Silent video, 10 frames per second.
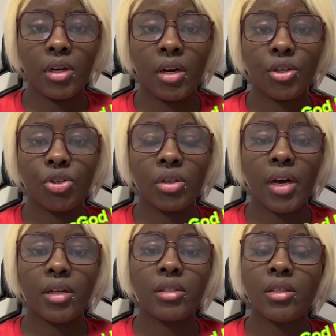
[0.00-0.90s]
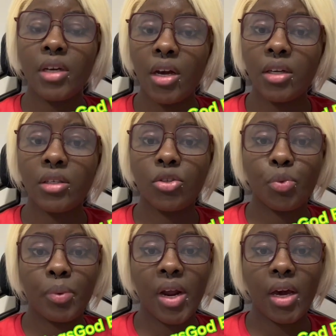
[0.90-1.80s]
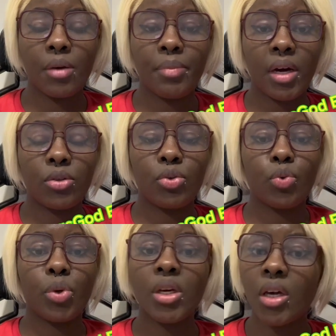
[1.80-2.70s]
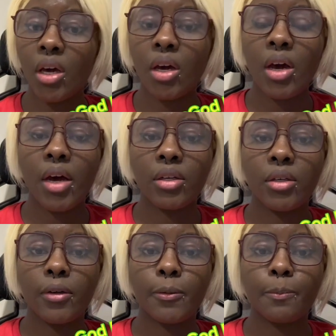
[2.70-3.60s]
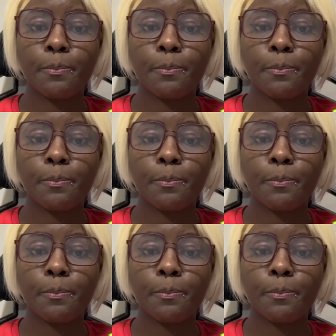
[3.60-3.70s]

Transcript: my country people, this thing really break my heart, even till now.